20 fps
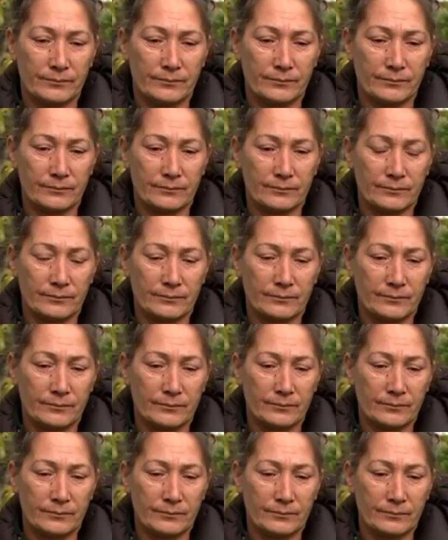
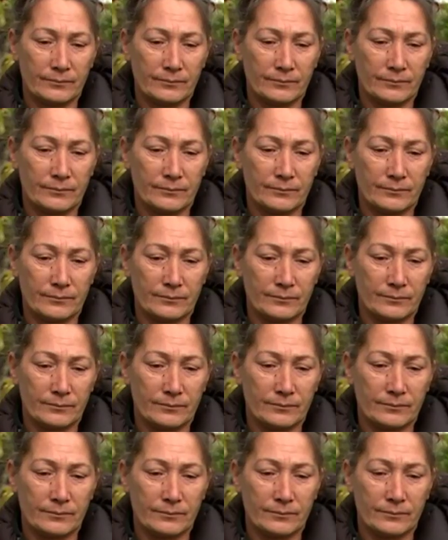
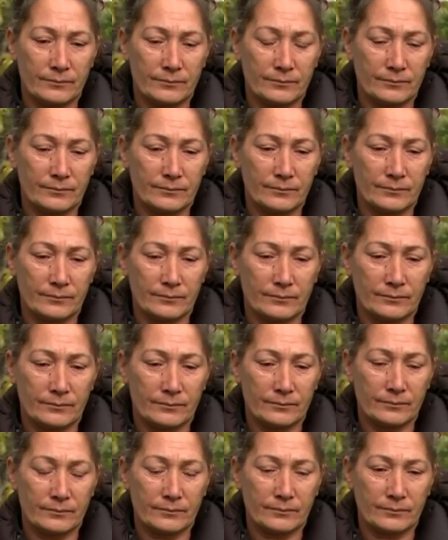
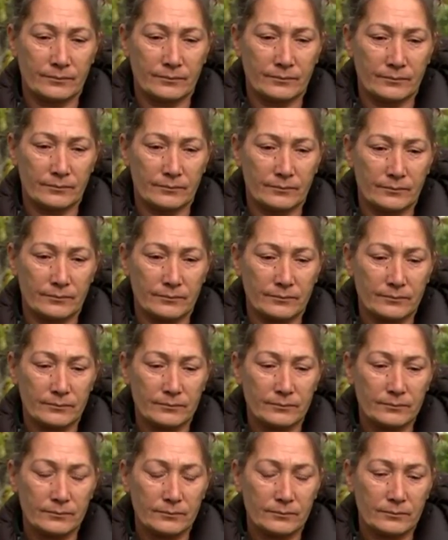
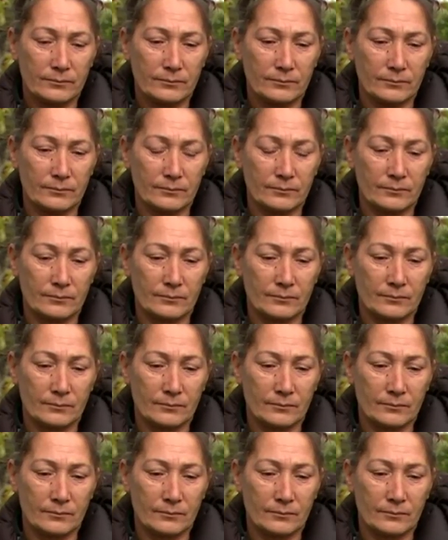(silent)